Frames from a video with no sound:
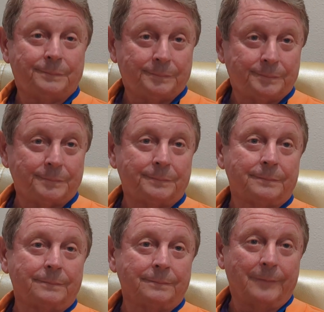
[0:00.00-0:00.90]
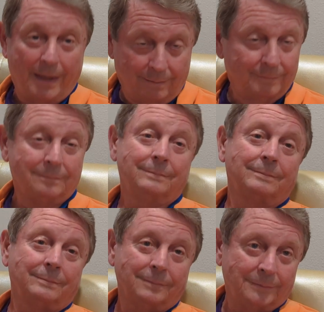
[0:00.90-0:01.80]
Christy told you? Yeah.
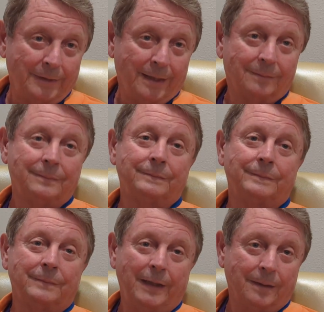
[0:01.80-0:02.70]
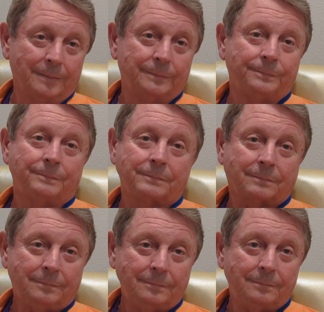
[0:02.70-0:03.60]
Wow. Yeah. And she said that. Did
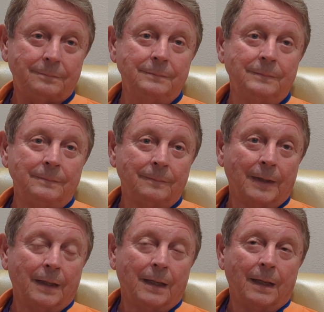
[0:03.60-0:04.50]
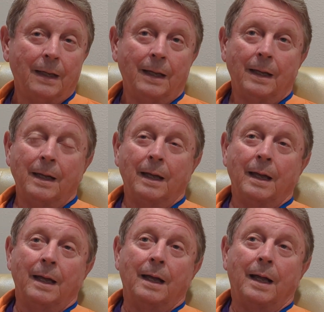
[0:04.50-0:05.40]
she say how she heard it? Did...
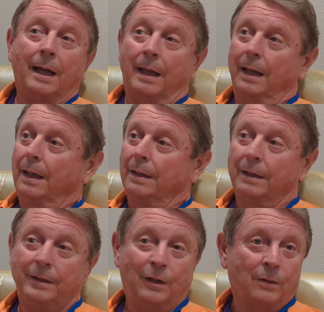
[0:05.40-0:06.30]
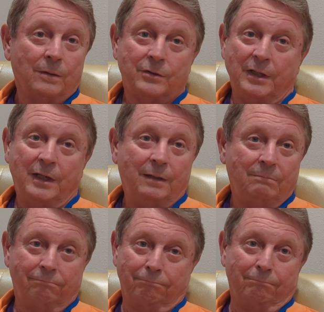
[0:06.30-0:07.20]
uh, you know, she
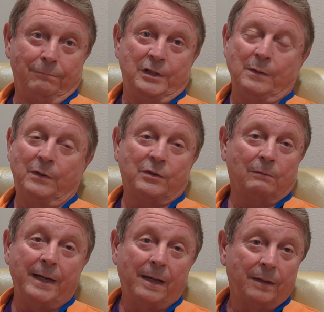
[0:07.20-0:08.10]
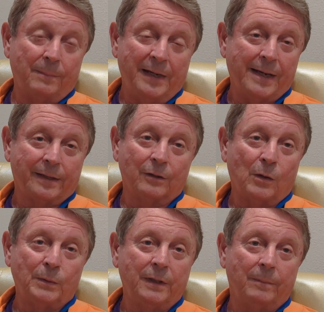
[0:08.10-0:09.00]
she was around. I mean, I can
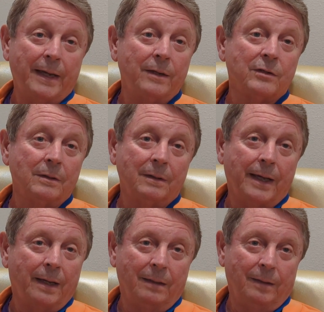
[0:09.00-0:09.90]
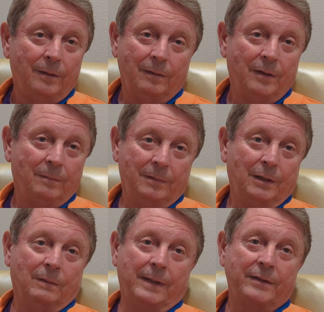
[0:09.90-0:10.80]
only imagine that, that, you
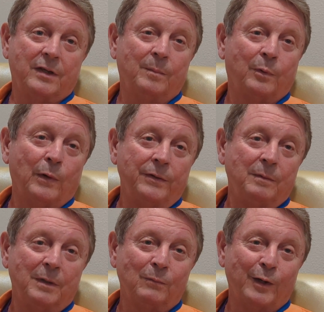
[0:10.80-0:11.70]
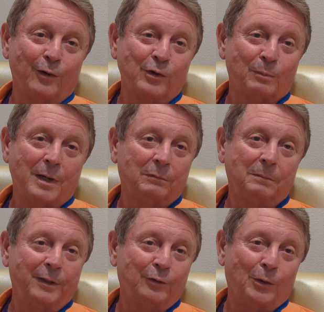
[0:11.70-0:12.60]
know at some point the Midwayers
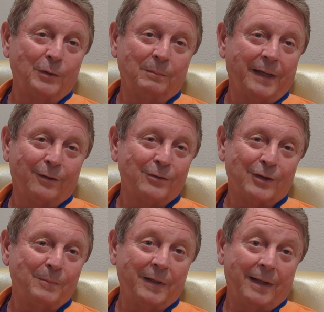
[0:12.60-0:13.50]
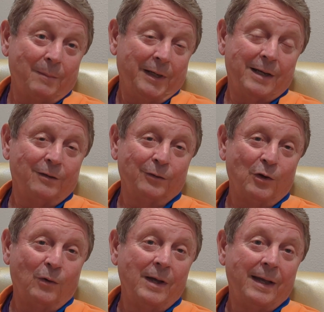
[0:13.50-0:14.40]
probably told them that or something. I mean, I yeah. don't
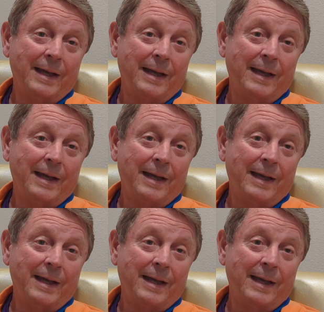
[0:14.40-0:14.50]
know